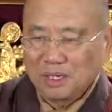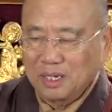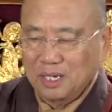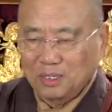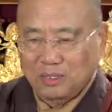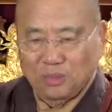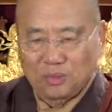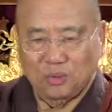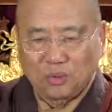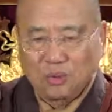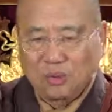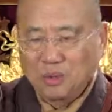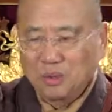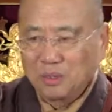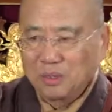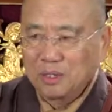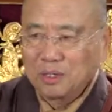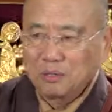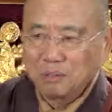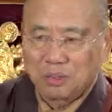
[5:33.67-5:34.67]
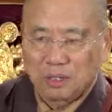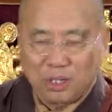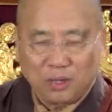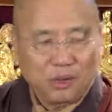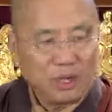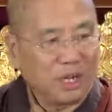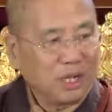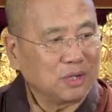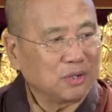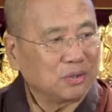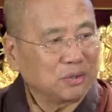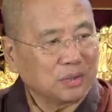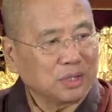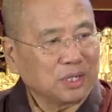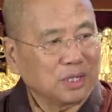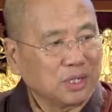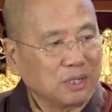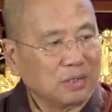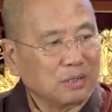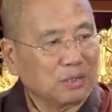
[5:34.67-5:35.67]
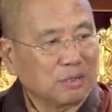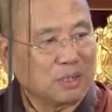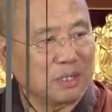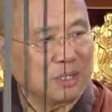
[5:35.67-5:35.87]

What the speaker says: at the door without entering into